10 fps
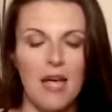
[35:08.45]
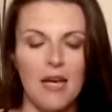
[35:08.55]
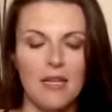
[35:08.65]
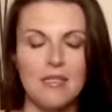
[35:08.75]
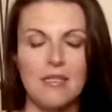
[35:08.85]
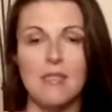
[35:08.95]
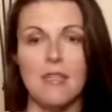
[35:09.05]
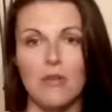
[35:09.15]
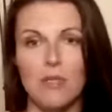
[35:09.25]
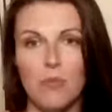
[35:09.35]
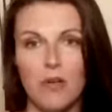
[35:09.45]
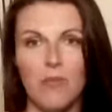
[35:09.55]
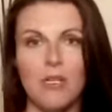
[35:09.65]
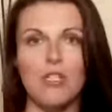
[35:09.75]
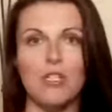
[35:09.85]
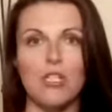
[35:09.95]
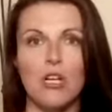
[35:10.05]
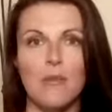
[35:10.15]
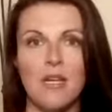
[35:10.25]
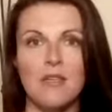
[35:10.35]
and it's pretty much
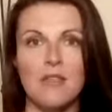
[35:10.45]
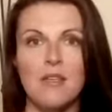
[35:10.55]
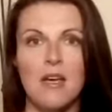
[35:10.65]
determined